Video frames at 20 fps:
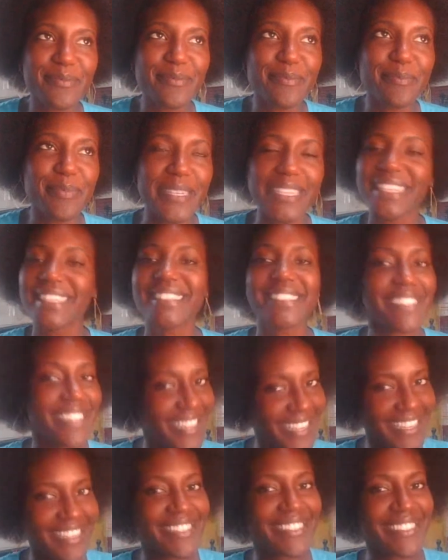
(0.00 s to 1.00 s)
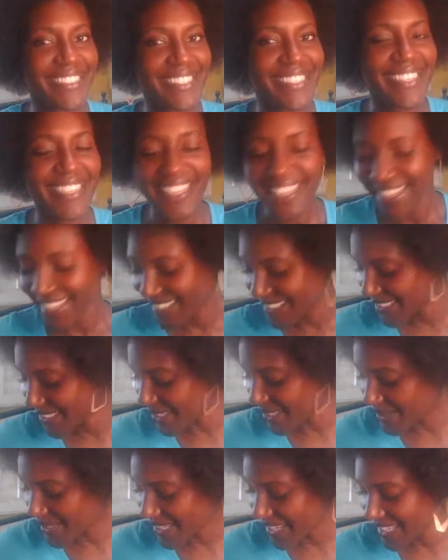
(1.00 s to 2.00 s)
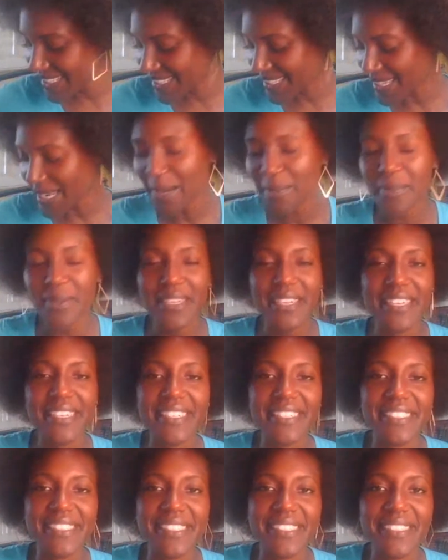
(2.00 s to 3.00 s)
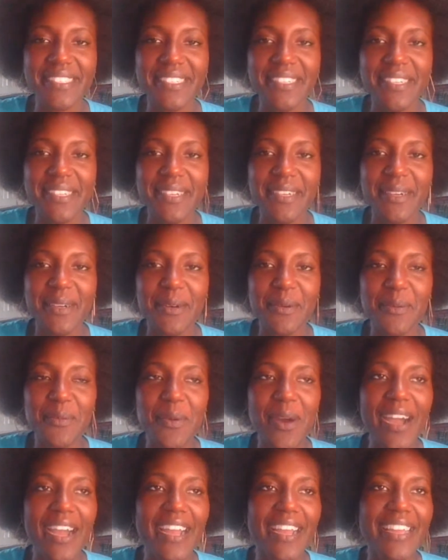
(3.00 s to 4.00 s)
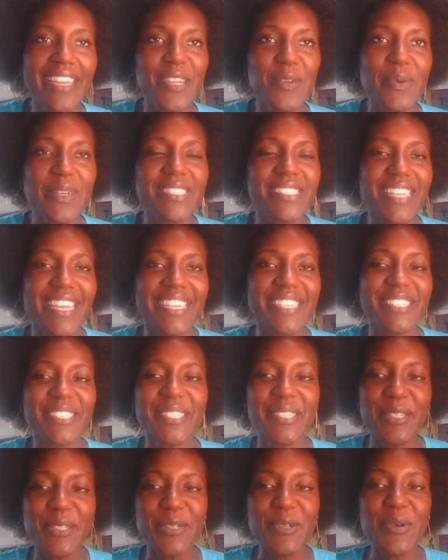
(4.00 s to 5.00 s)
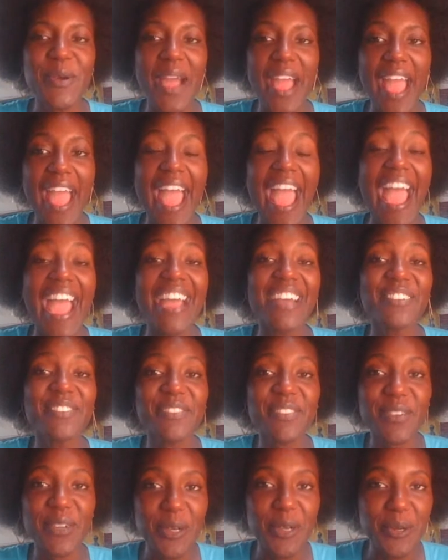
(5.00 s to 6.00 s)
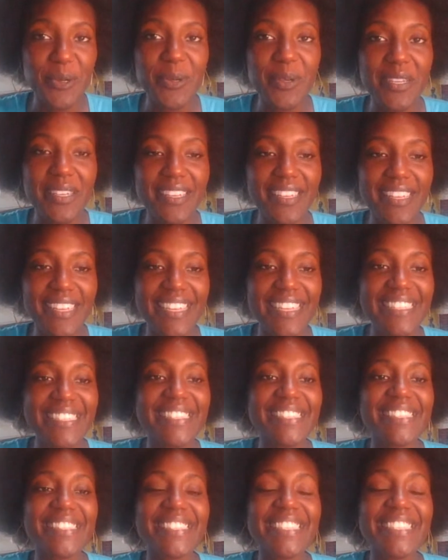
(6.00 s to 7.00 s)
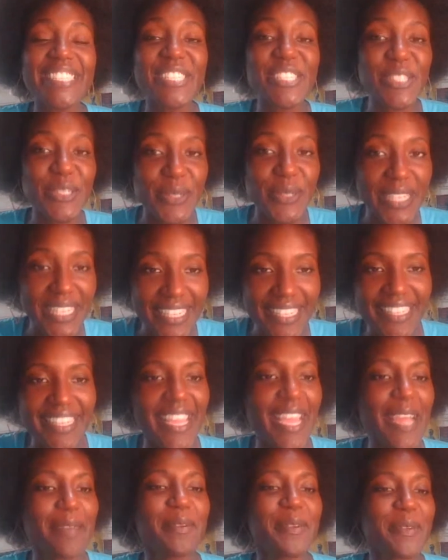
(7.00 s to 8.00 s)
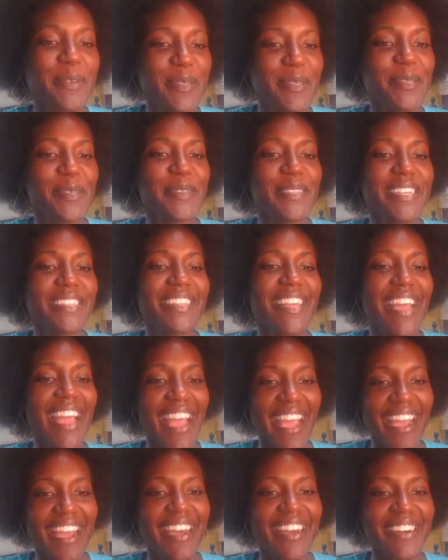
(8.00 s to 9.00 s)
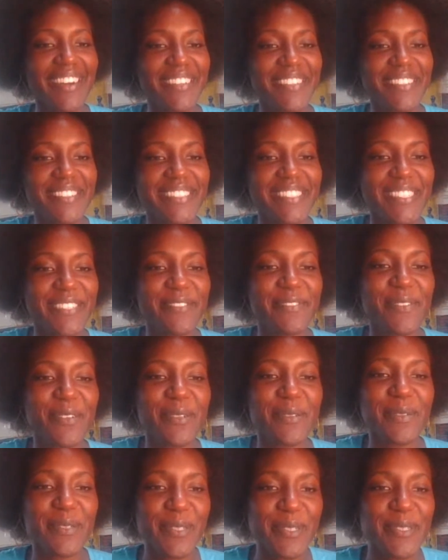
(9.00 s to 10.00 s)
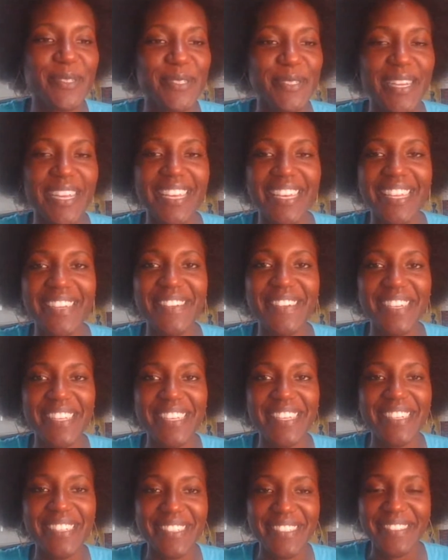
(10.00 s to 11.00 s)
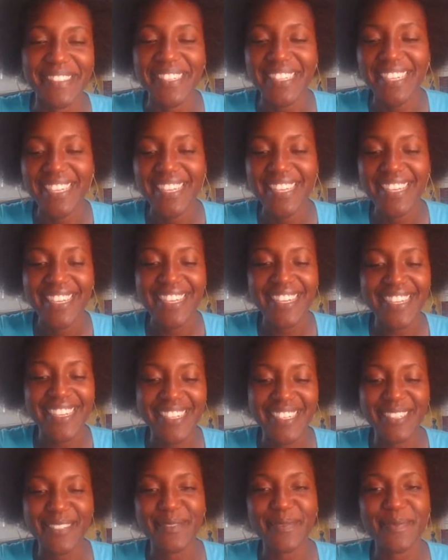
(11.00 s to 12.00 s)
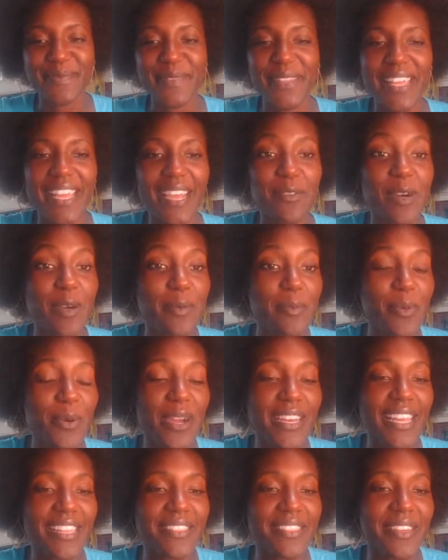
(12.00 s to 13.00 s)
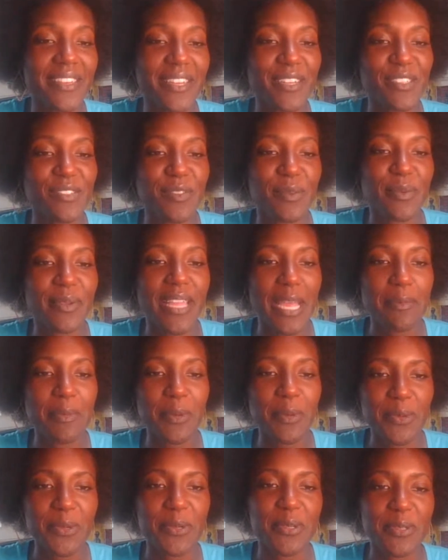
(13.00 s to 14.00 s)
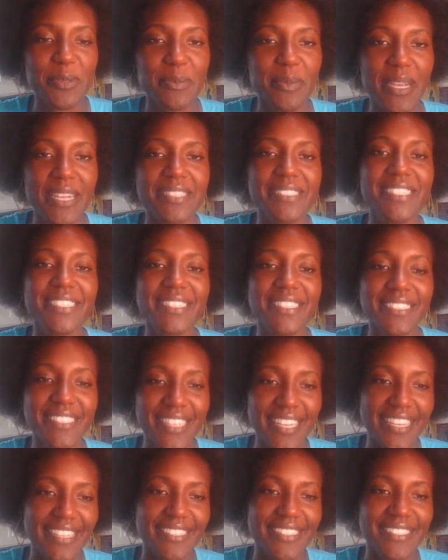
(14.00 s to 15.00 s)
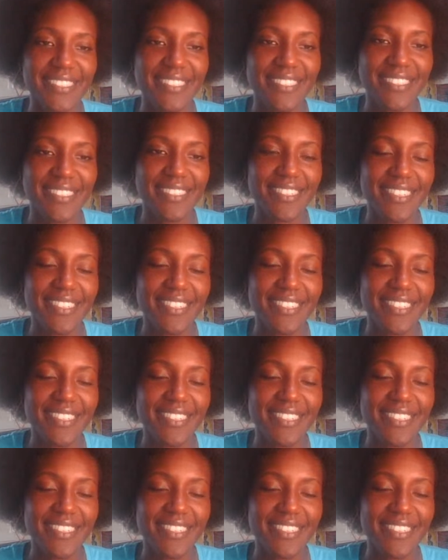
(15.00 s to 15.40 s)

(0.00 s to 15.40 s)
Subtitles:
but it's not. And so today's topic is why was I too Afro-centric? Cameroon in the house. Kafaru. Hello, hello. At one point, I thought I was from Cameroon, but I took the test